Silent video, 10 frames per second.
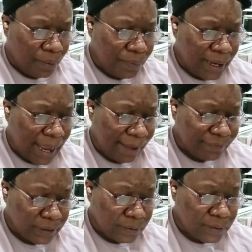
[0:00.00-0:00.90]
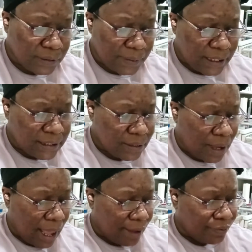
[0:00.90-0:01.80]
what I have to do is, because of
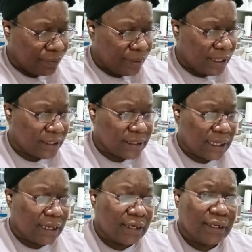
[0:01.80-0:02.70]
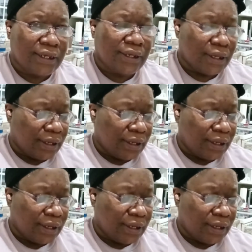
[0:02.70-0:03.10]
how the week is ending.